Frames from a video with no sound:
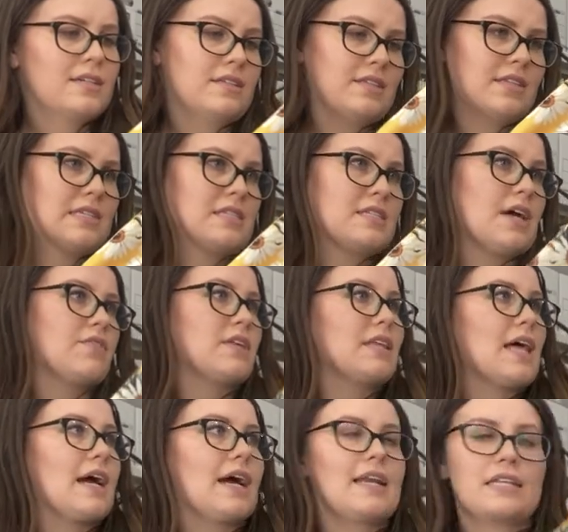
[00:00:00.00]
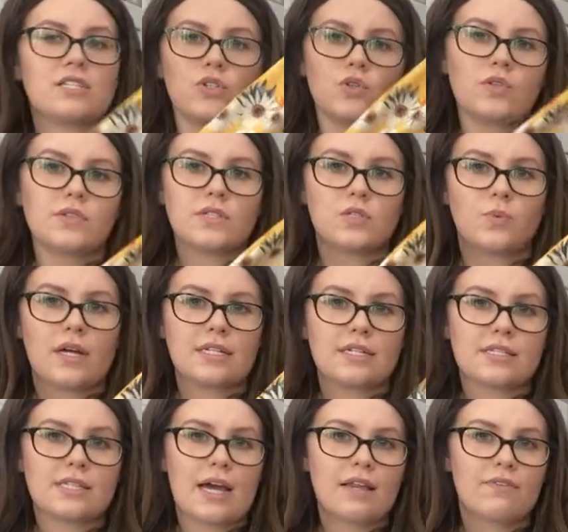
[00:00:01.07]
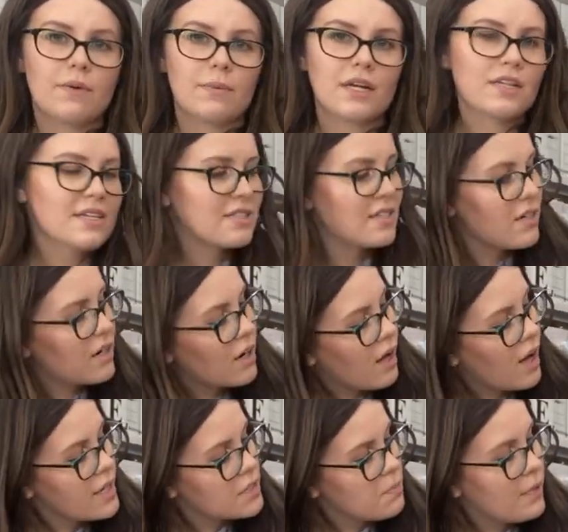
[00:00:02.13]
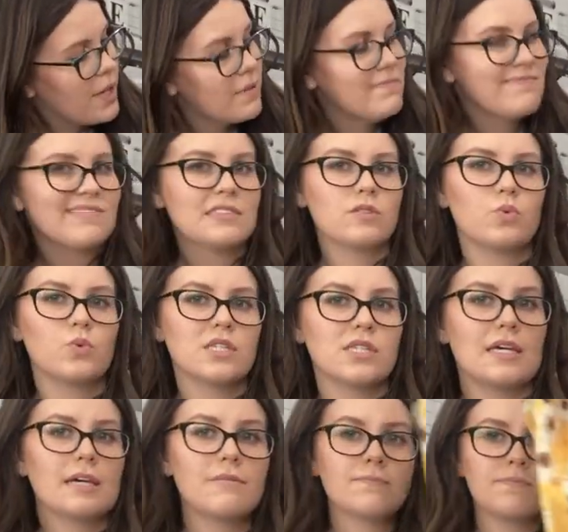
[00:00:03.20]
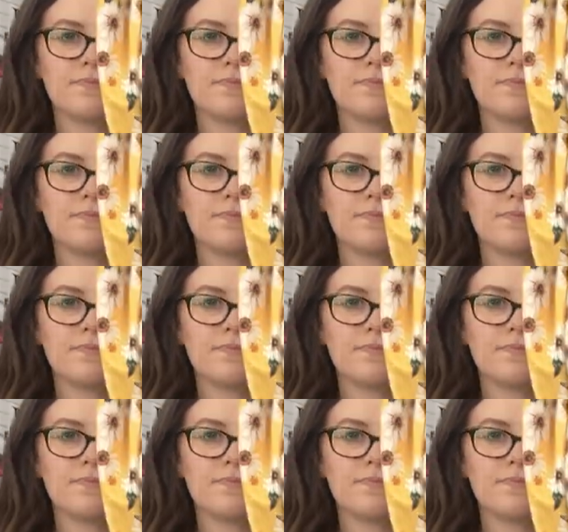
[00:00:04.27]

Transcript: This is definitely like, I need to Google this one to decide if I'm gonna list it or not, but we'll see.